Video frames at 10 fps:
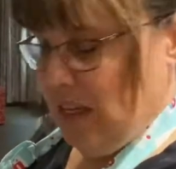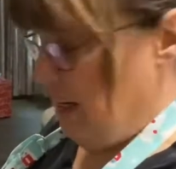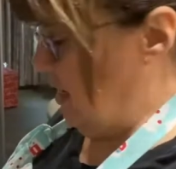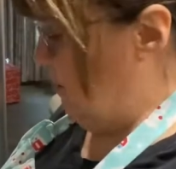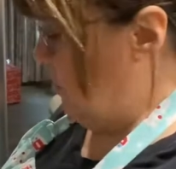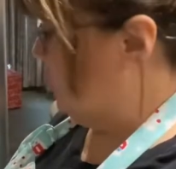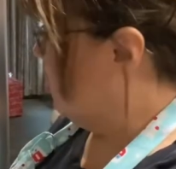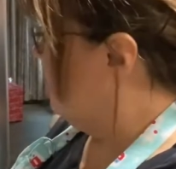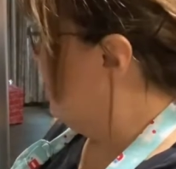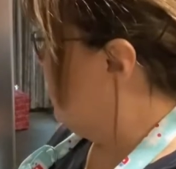And I'm going to
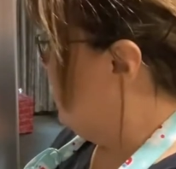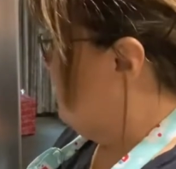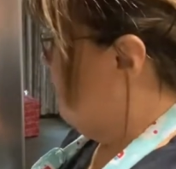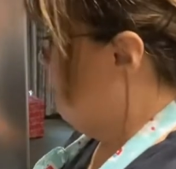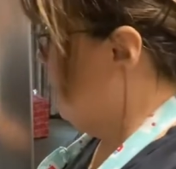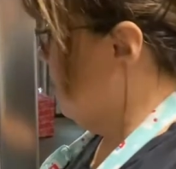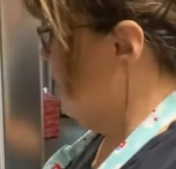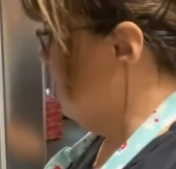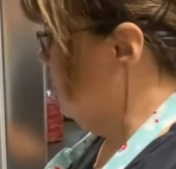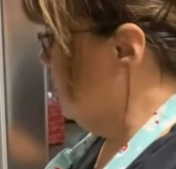stir that up.
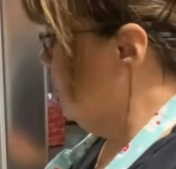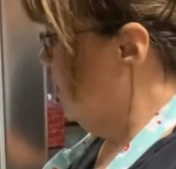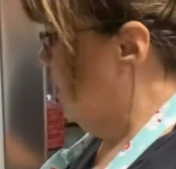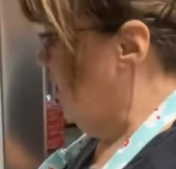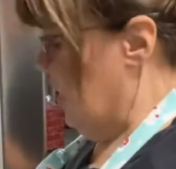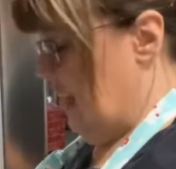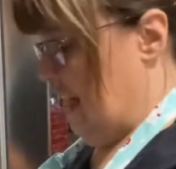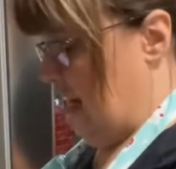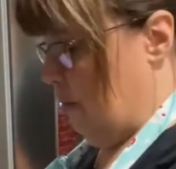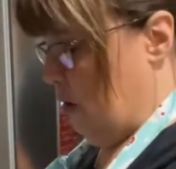
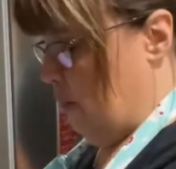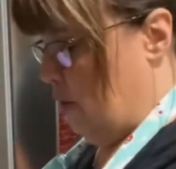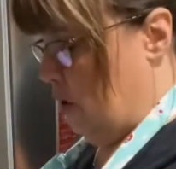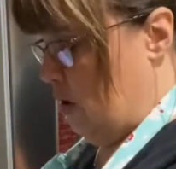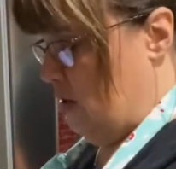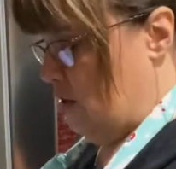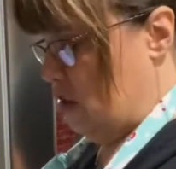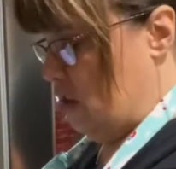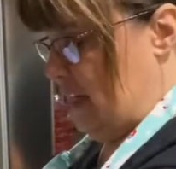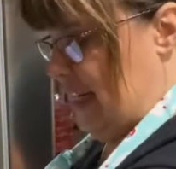And I'm going to
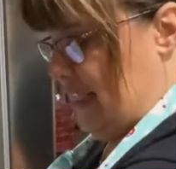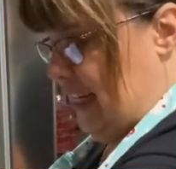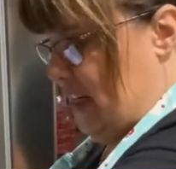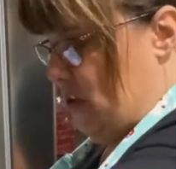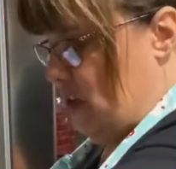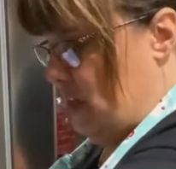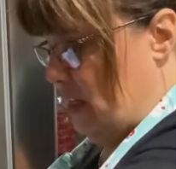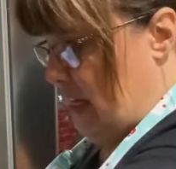stir that together.